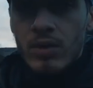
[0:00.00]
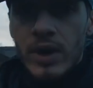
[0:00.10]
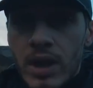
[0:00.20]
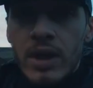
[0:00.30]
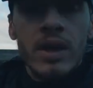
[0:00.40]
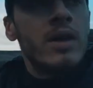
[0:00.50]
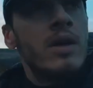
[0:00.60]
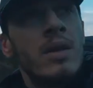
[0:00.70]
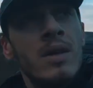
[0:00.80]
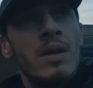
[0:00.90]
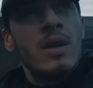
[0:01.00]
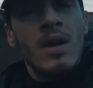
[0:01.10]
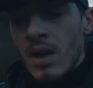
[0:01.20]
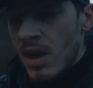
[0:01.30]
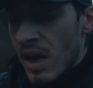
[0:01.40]
Really,
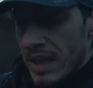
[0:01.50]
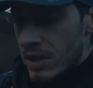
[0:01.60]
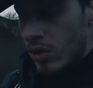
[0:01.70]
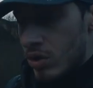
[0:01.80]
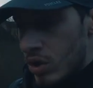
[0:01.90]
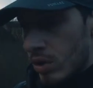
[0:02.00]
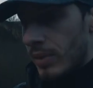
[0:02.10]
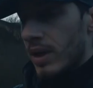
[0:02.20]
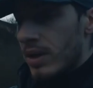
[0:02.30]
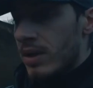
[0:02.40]
it's not too bad.